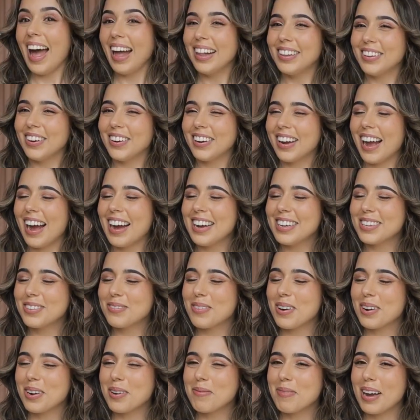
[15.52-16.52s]
Hello guys,
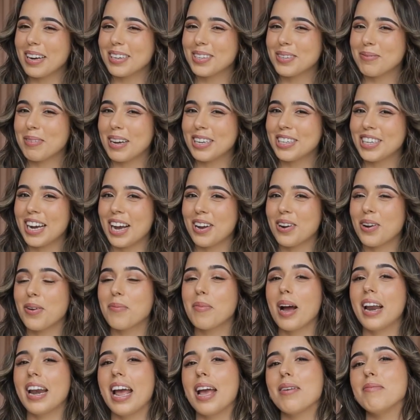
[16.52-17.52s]
welcome back to my channel.
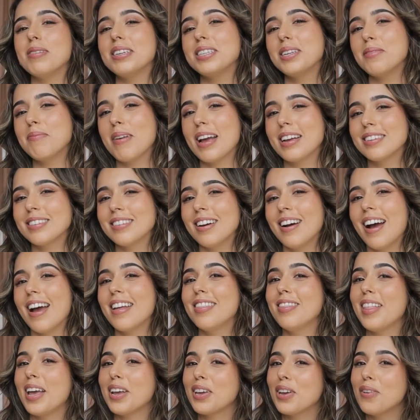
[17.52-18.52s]
My name is Amanda
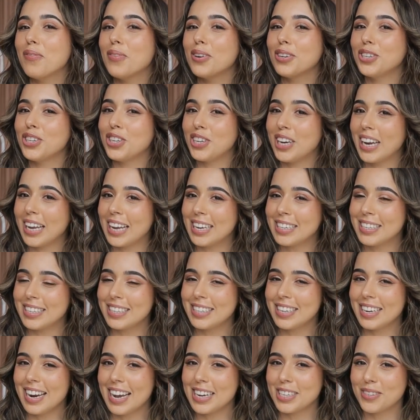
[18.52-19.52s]
and thank you for tuning into
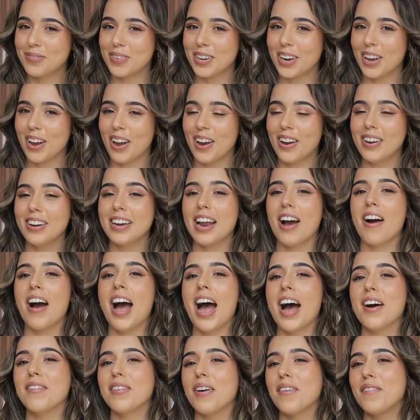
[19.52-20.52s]
today's video. Now I
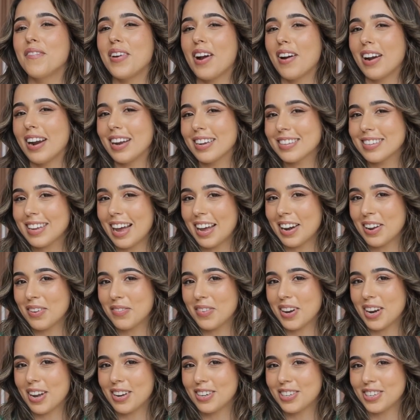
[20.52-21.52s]
have a very exciting
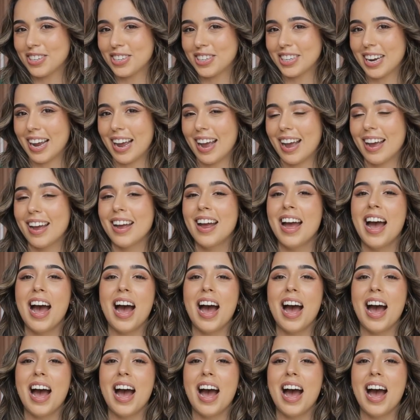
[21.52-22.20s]
video to share.